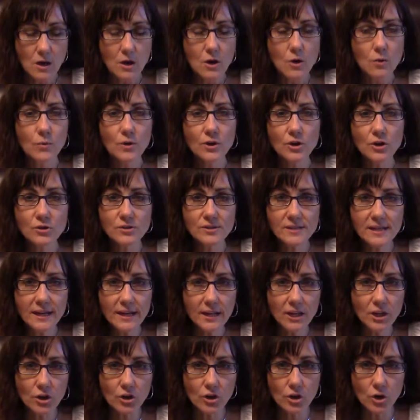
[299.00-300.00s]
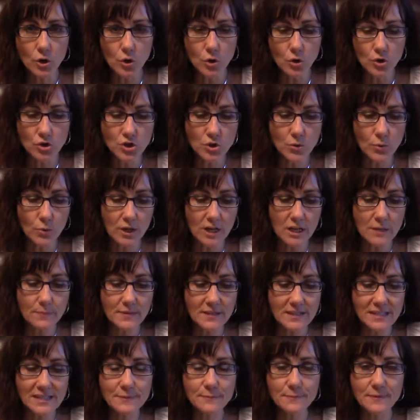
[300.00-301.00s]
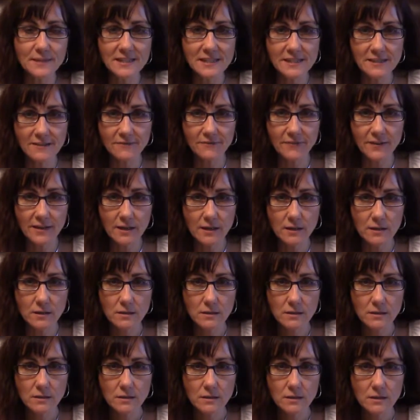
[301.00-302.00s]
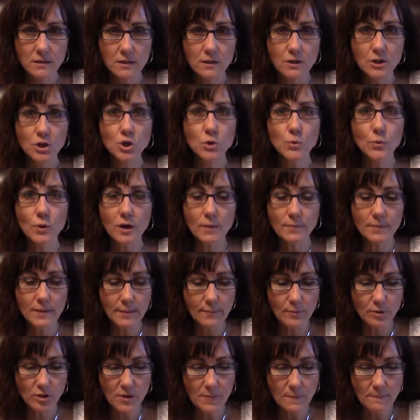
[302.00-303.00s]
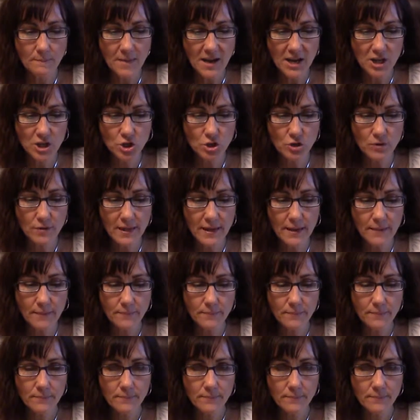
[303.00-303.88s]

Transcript: When you're setting your goals, you want to be specific. You want to be able to measure them.